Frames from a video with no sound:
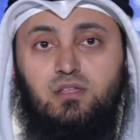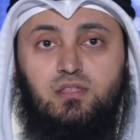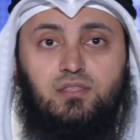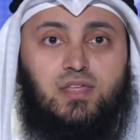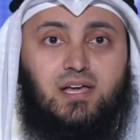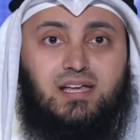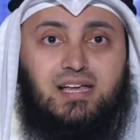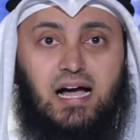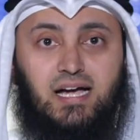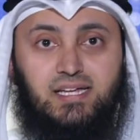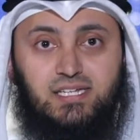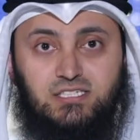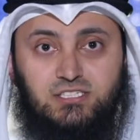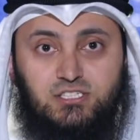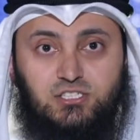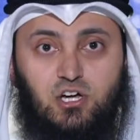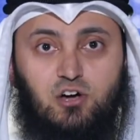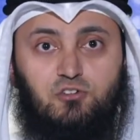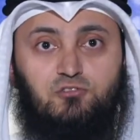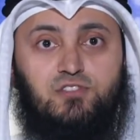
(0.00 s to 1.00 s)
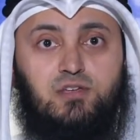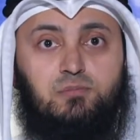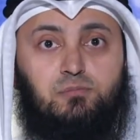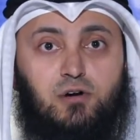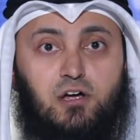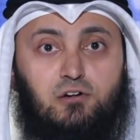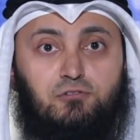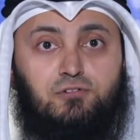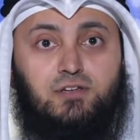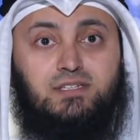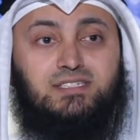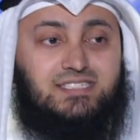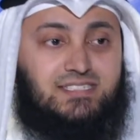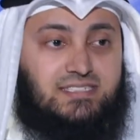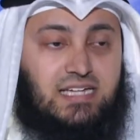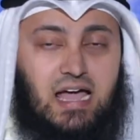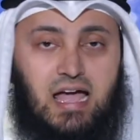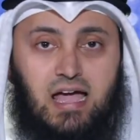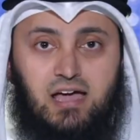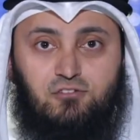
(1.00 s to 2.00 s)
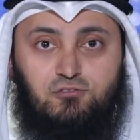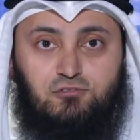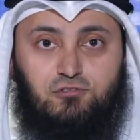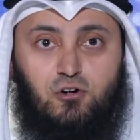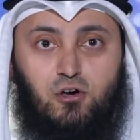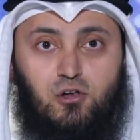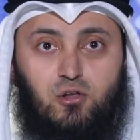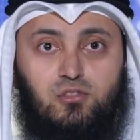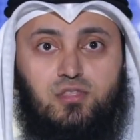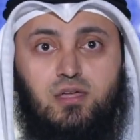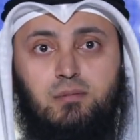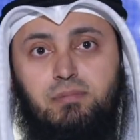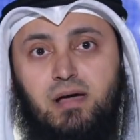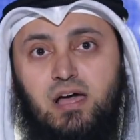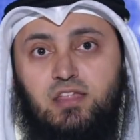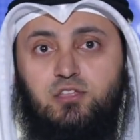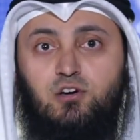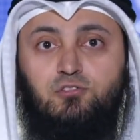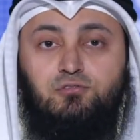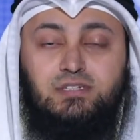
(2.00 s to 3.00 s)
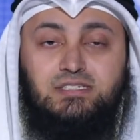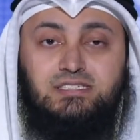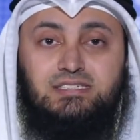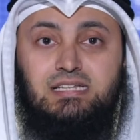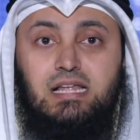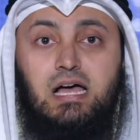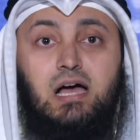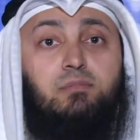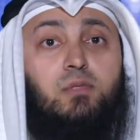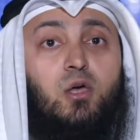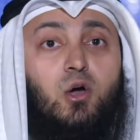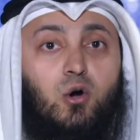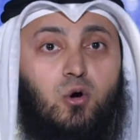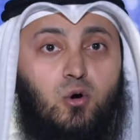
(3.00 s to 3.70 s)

the guidance of the prophets and follow the path of Islam,